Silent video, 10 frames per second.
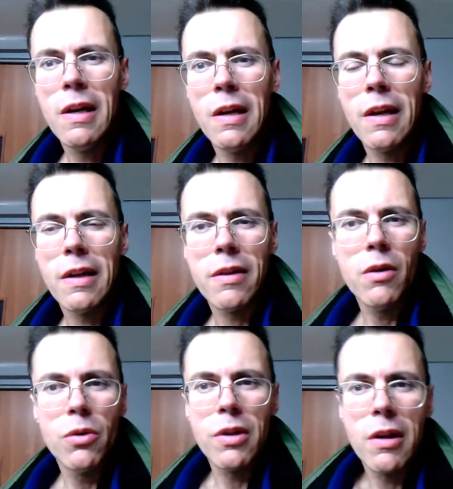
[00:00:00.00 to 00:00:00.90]
And the
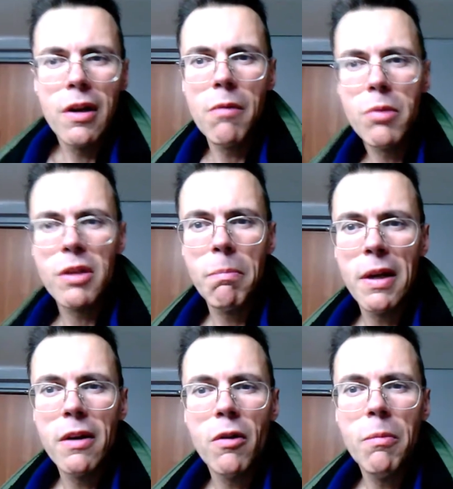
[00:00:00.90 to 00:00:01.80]
whole thing really was
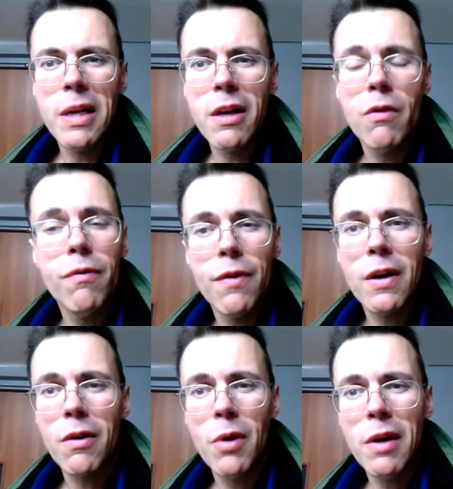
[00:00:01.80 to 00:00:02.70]
dependent on me, how
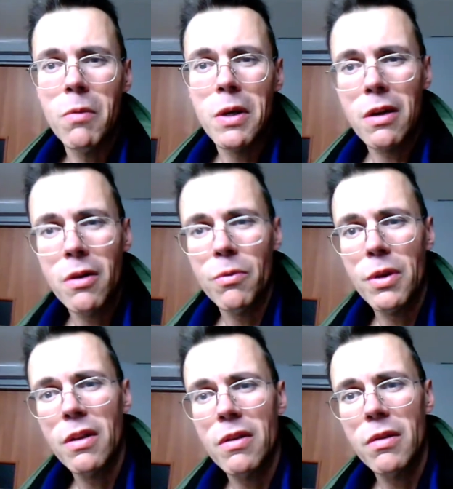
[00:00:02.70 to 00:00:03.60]
far do I want to go
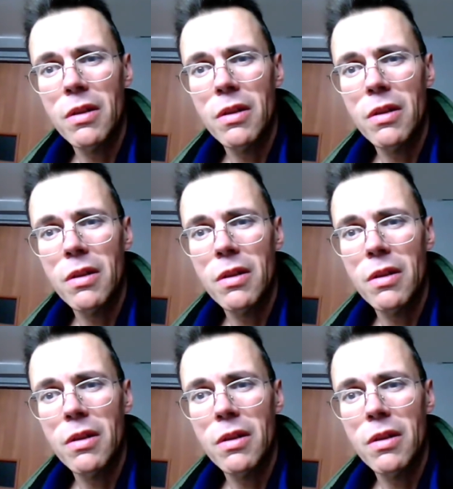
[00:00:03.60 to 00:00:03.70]
with it.